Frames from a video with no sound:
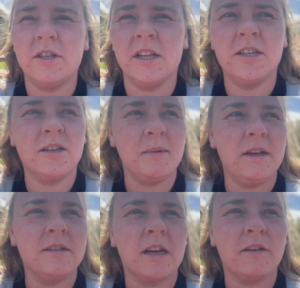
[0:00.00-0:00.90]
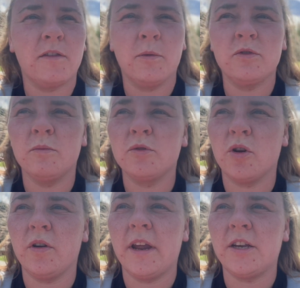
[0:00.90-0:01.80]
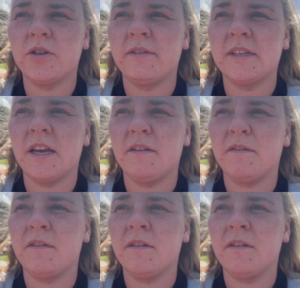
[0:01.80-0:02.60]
she literally means like through some sort of nature reserve.